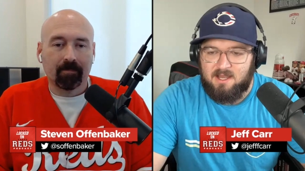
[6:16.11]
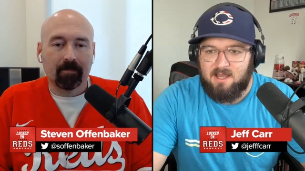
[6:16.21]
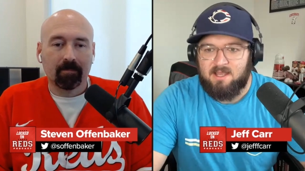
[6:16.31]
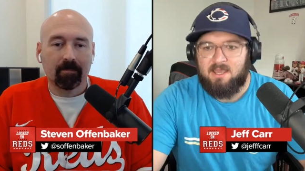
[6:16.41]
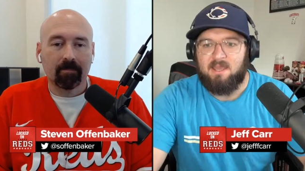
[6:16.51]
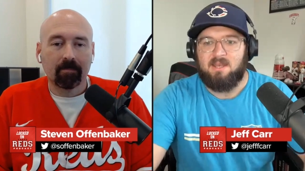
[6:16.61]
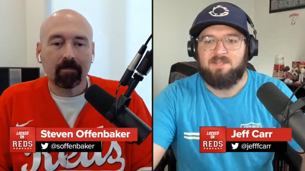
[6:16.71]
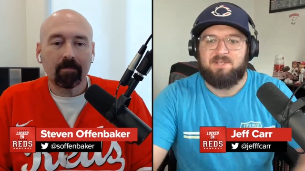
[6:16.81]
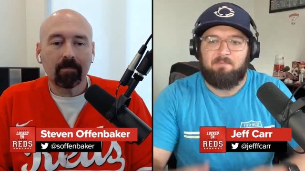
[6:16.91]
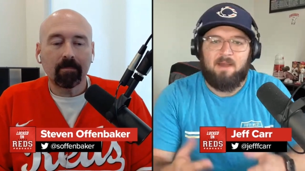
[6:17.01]
Speaker 1: again,
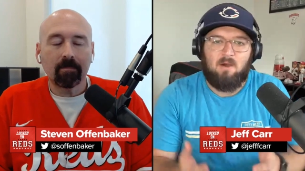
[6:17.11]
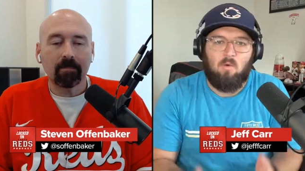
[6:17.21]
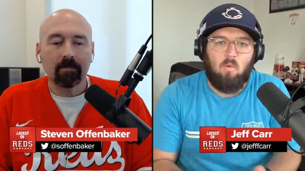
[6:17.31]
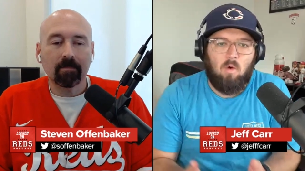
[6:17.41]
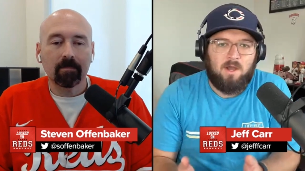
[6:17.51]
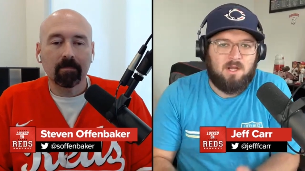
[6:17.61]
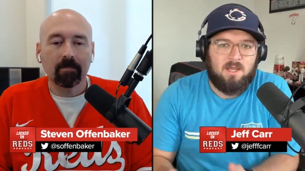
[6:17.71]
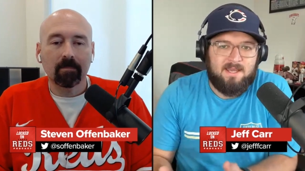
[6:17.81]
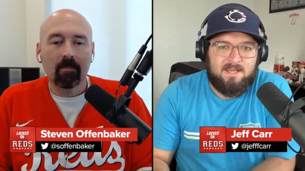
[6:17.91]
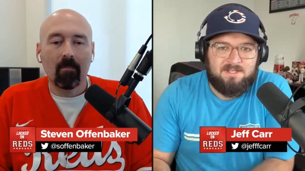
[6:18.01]
it's about what
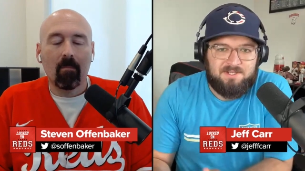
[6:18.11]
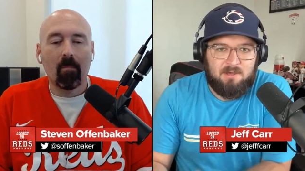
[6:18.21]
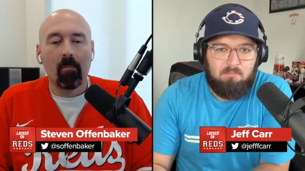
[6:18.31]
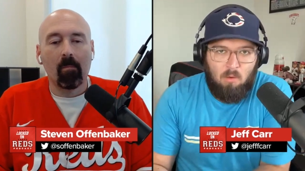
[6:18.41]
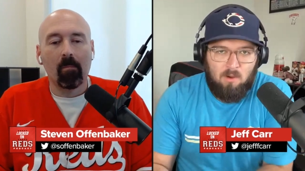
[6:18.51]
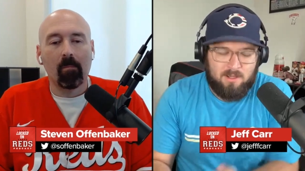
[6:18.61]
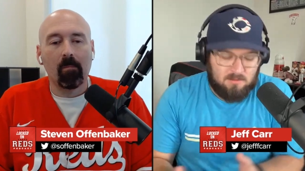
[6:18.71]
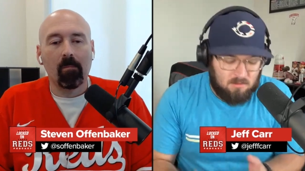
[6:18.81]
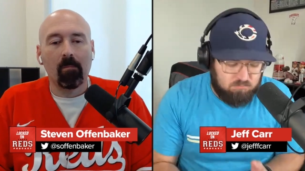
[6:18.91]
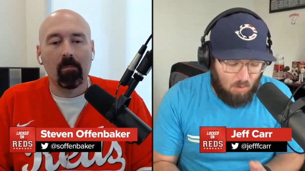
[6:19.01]
is the
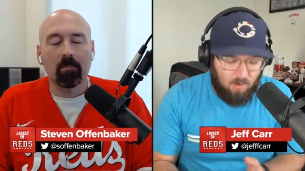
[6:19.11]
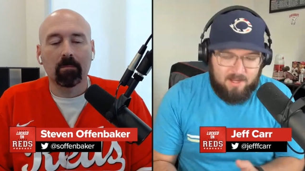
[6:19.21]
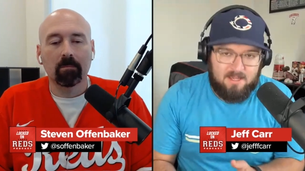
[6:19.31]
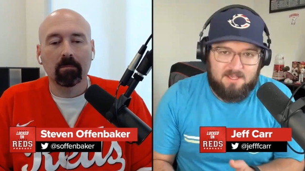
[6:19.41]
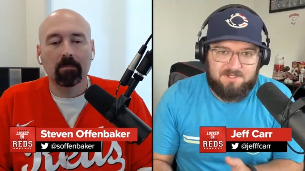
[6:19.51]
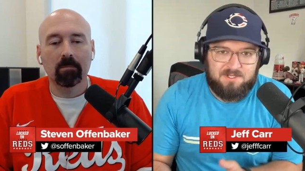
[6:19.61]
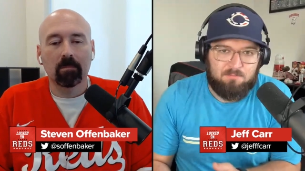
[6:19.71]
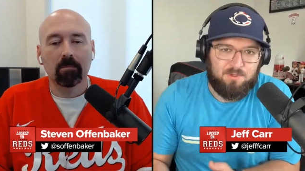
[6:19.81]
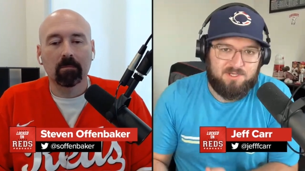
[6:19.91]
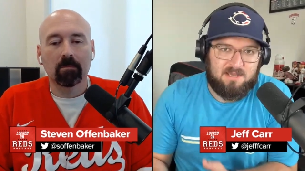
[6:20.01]
point. The point is to
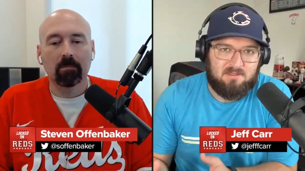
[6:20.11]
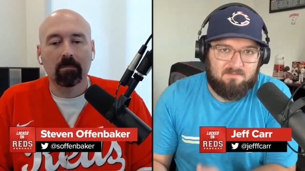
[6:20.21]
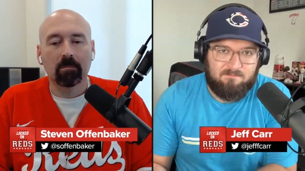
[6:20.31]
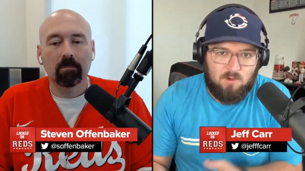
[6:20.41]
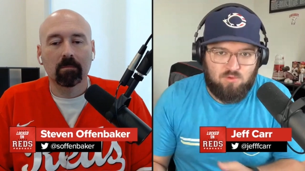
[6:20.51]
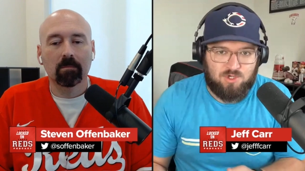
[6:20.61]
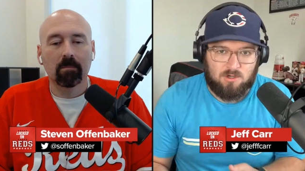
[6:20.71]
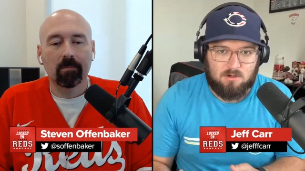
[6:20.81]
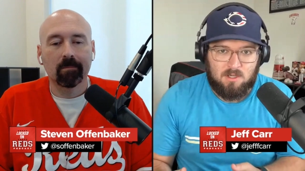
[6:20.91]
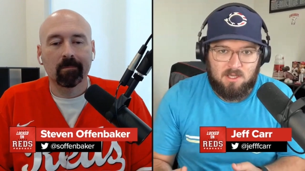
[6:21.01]
protect the future.
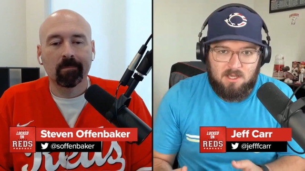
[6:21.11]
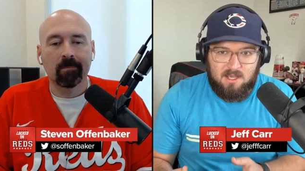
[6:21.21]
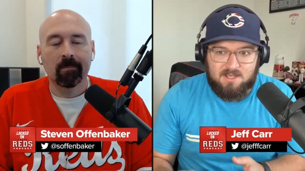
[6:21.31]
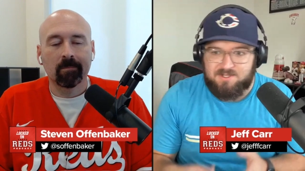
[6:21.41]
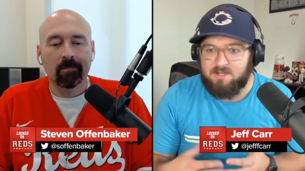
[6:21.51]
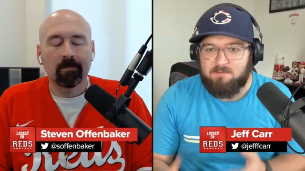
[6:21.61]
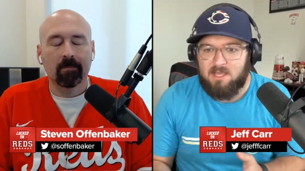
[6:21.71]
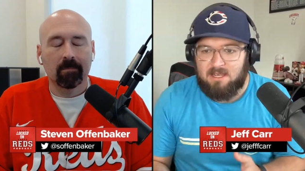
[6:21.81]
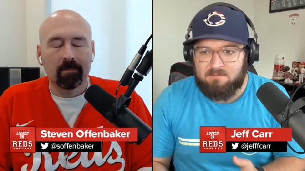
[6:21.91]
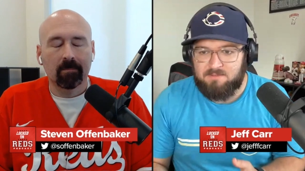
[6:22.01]
And
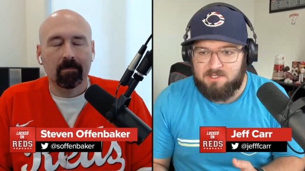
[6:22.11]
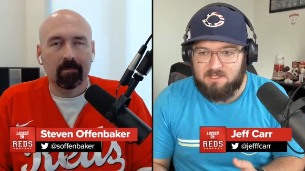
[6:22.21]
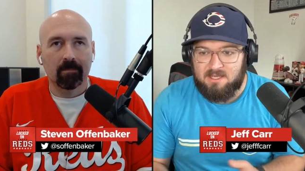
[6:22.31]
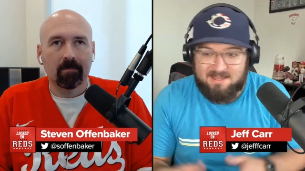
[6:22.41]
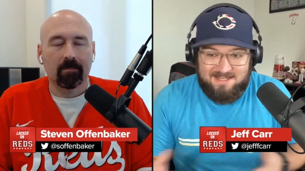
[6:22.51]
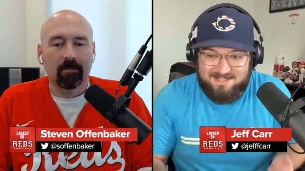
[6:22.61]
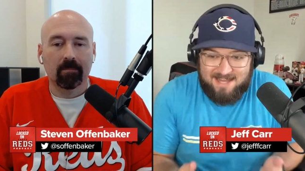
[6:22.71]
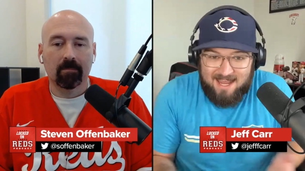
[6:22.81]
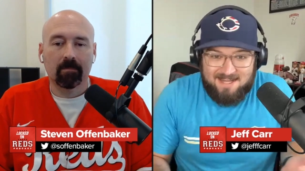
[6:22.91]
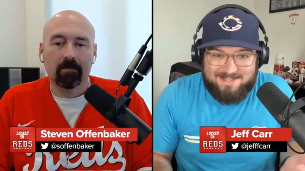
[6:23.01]
sometimes in this
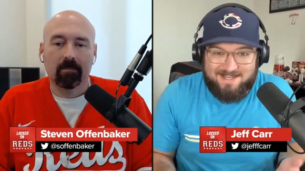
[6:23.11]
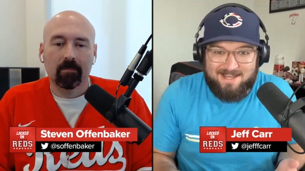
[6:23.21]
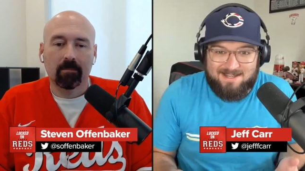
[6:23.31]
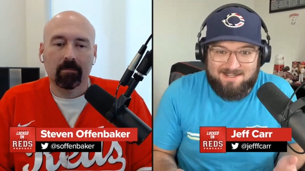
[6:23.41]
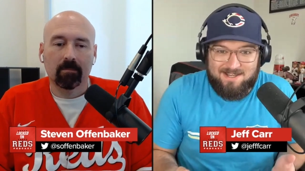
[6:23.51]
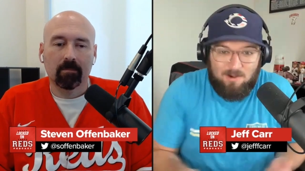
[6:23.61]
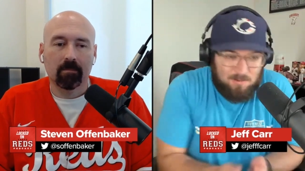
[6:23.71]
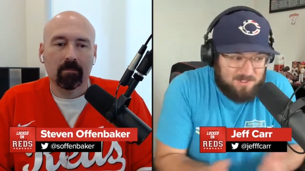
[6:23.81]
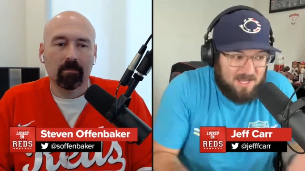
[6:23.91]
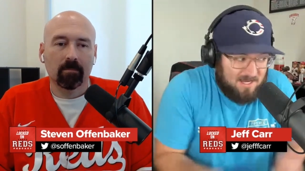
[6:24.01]
case, like, you
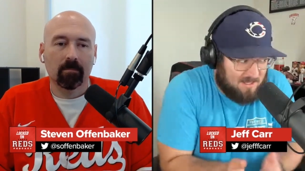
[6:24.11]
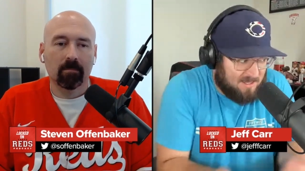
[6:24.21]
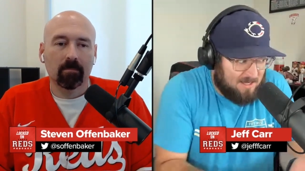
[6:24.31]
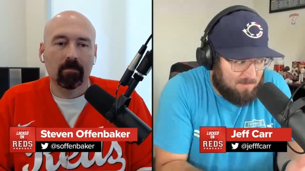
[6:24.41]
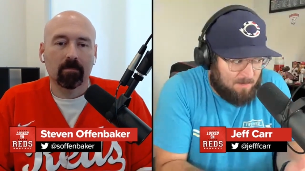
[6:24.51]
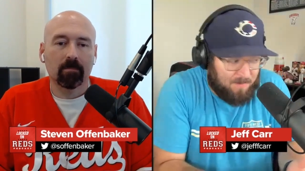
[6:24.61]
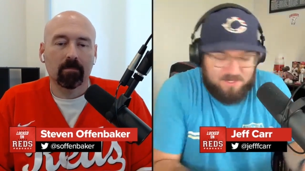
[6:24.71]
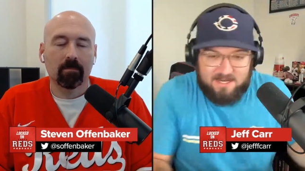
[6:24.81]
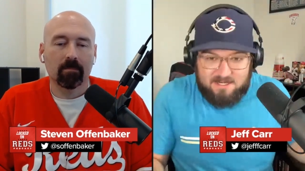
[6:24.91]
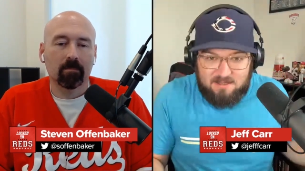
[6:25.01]
almost got to think about
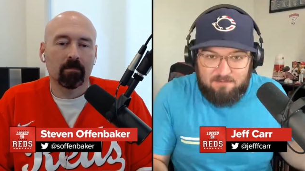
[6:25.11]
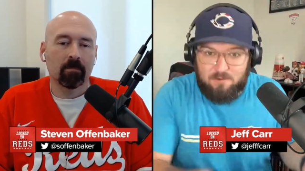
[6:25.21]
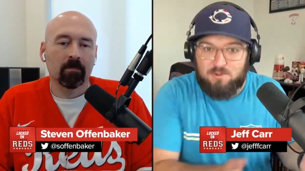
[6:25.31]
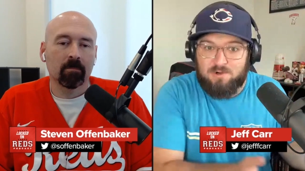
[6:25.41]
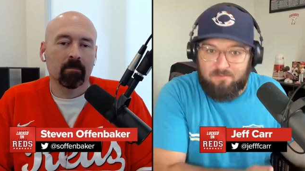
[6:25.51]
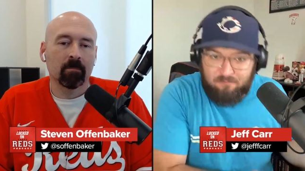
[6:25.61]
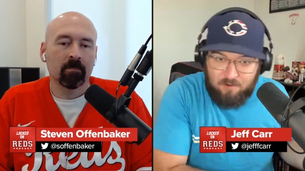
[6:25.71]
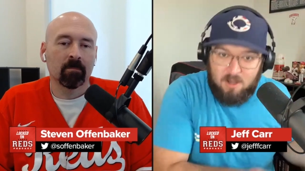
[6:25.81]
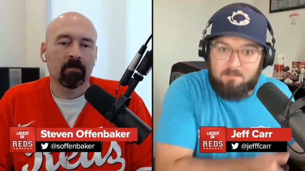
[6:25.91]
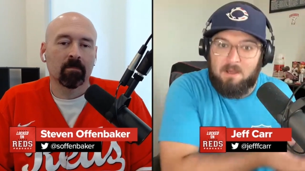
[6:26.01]
protecting the future
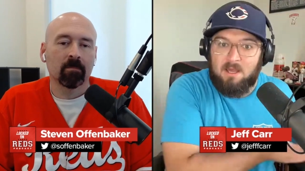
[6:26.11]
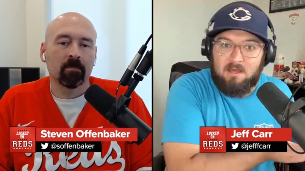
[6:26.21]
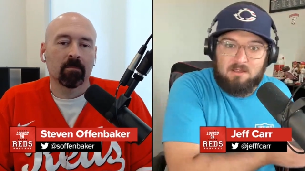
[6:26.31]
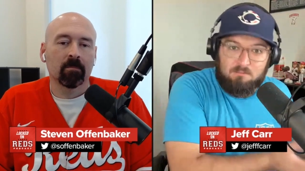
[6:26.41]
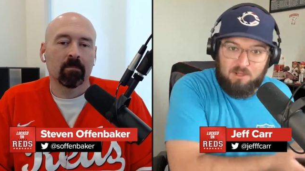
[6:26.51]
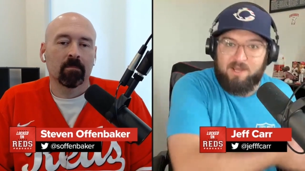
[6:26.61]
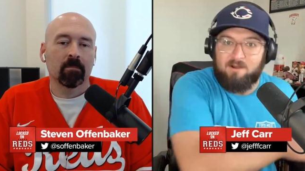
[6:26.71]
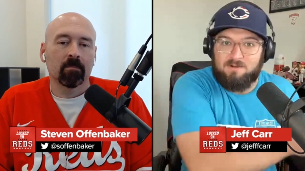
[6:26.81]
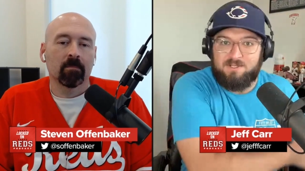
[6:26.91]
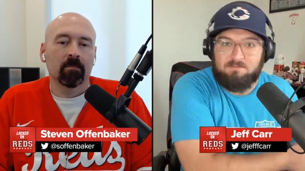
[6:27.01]
from the
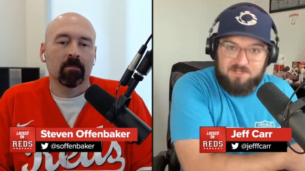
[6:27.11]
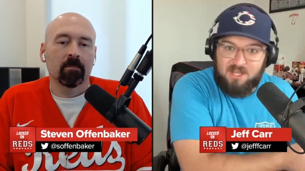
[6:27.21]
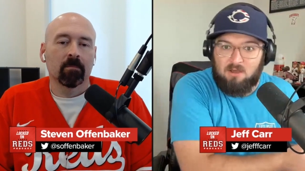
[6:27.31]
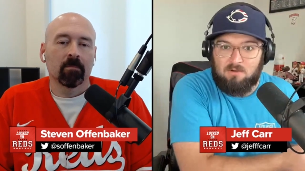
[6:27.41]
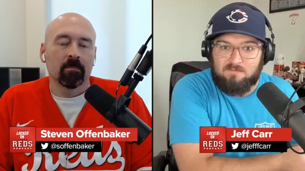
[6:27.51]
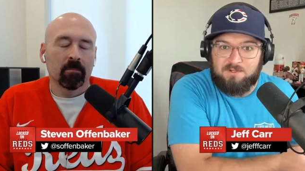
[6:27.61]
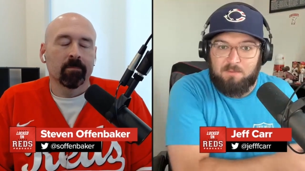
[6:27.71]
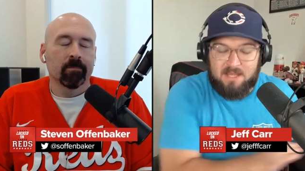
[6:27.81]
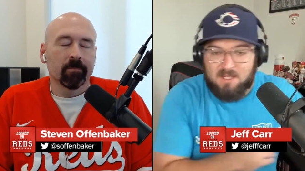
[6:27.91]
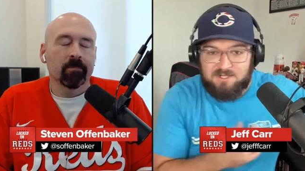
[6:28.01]
players themselves,
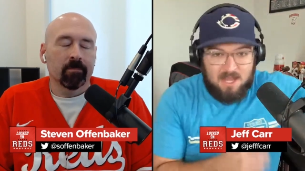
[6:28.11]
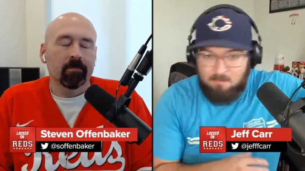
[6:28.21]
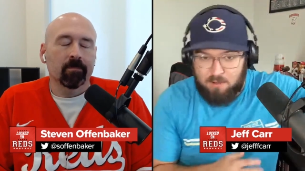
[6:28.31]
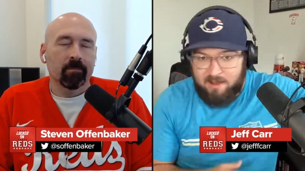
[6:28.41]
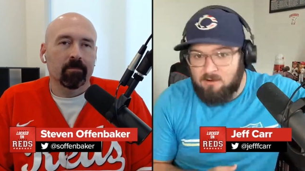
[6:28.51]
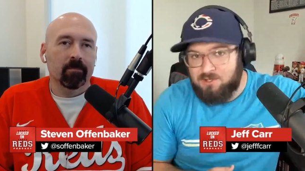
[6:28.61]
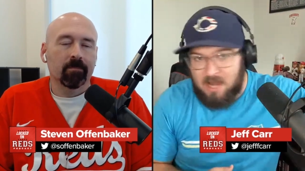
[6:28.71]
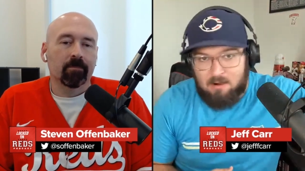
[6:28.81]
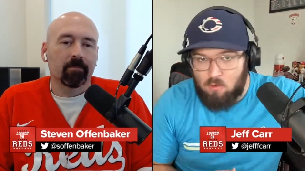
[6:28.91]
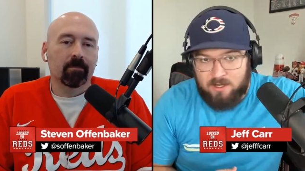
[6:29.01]
because a player is
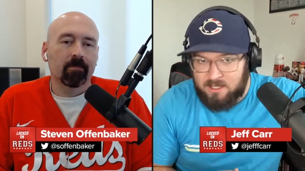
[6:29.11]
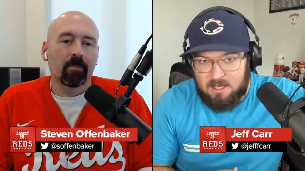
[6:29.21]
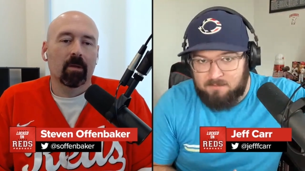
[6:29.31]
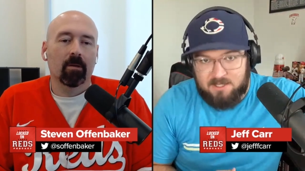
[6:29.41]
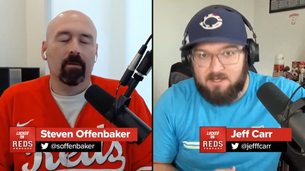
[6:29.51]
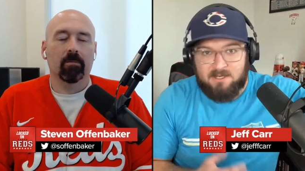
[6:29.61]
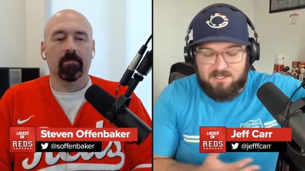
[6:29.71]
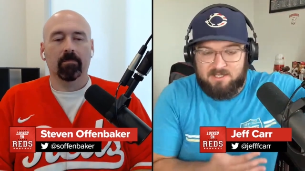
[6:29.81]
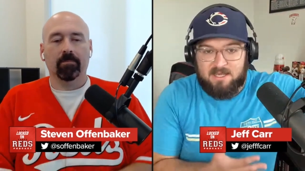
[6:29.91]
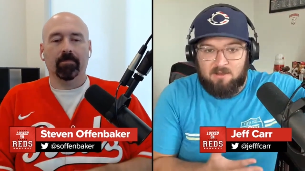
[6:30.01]
not going to come to
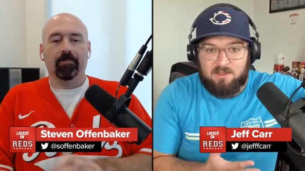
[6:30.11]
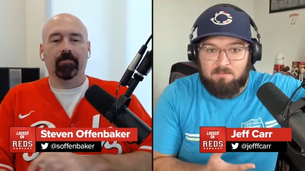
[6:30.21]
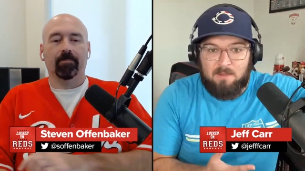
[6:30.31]
tell the